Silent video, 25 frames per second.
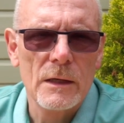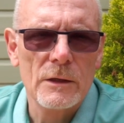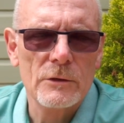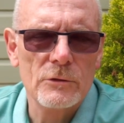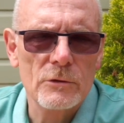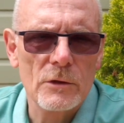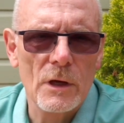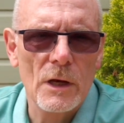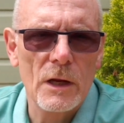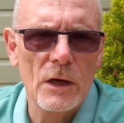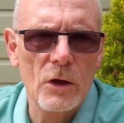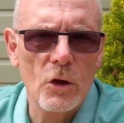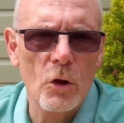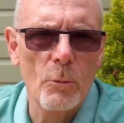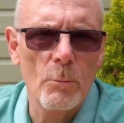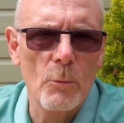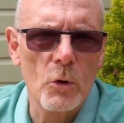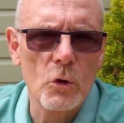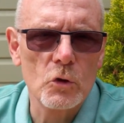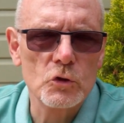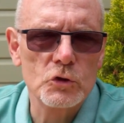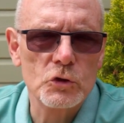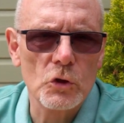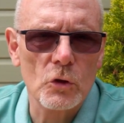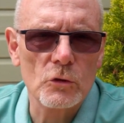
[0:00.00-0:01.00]
You get a lot
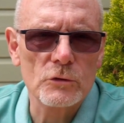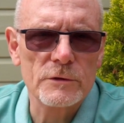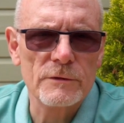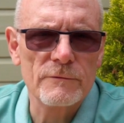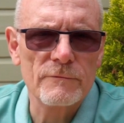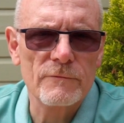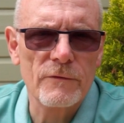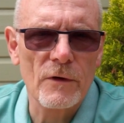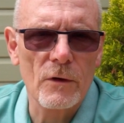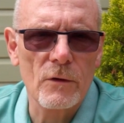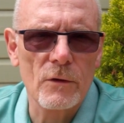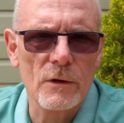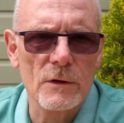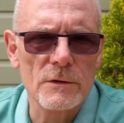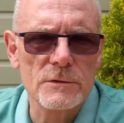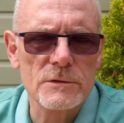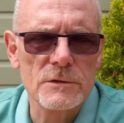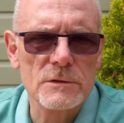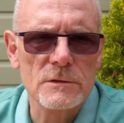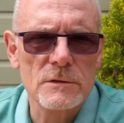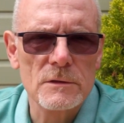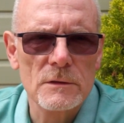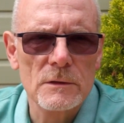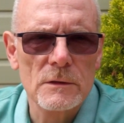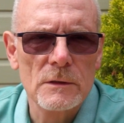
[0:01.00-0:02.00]
more shots in
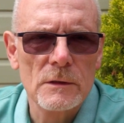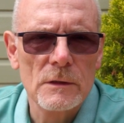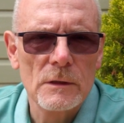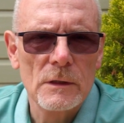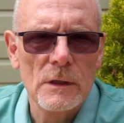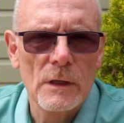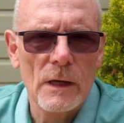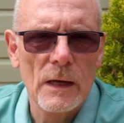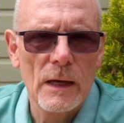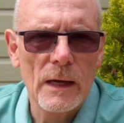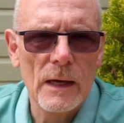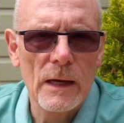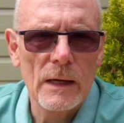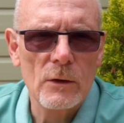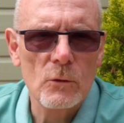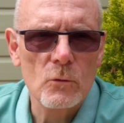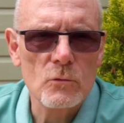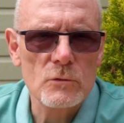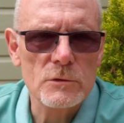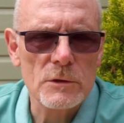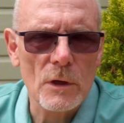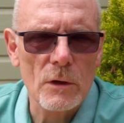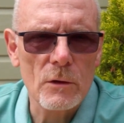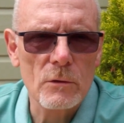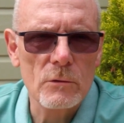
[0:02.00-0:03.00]
focus, and
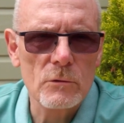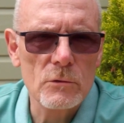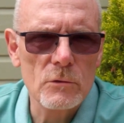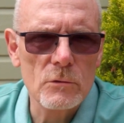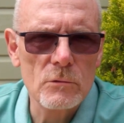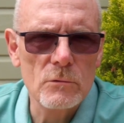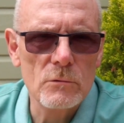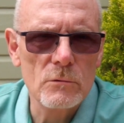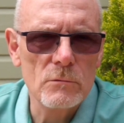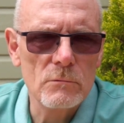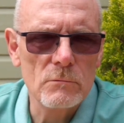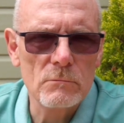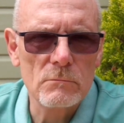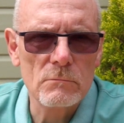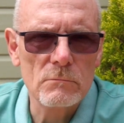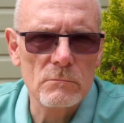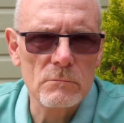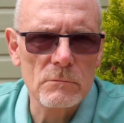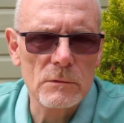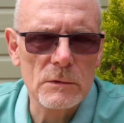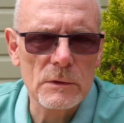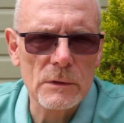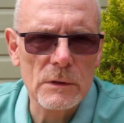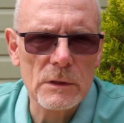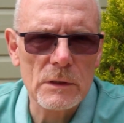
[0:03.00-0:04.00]
also you're
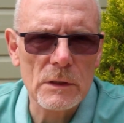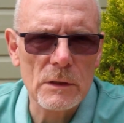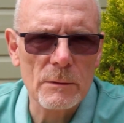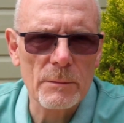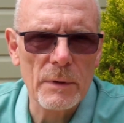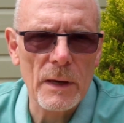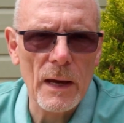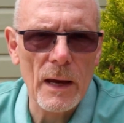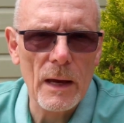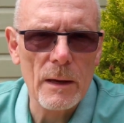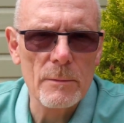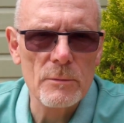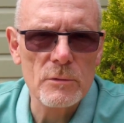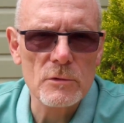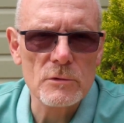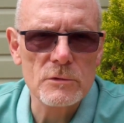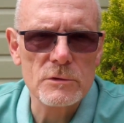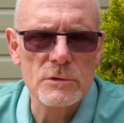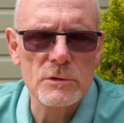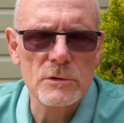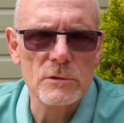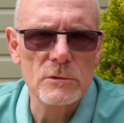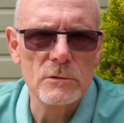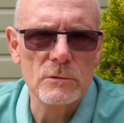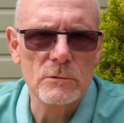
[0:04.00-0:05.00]
going to be able
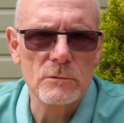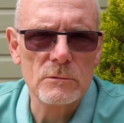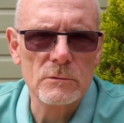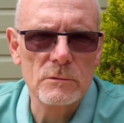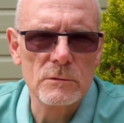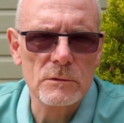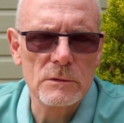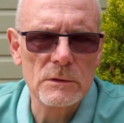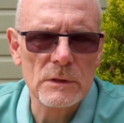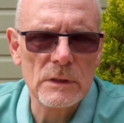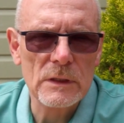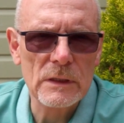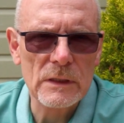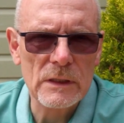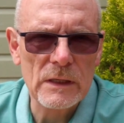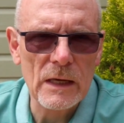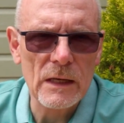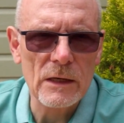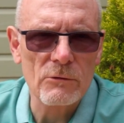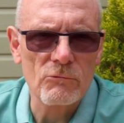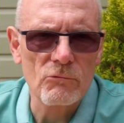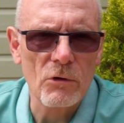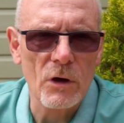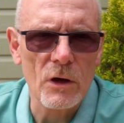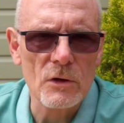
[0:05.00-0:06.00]
to
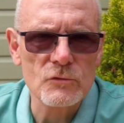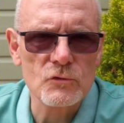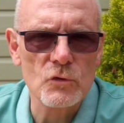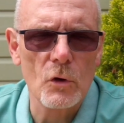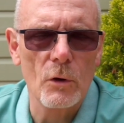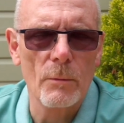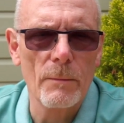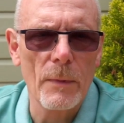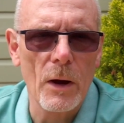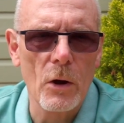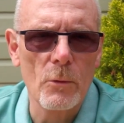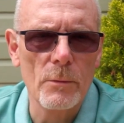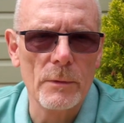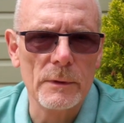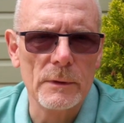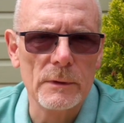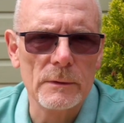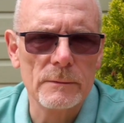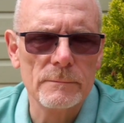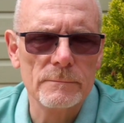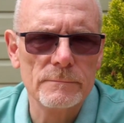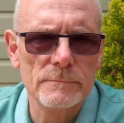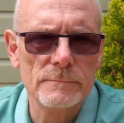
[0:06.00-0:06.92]
get the right sort of moment.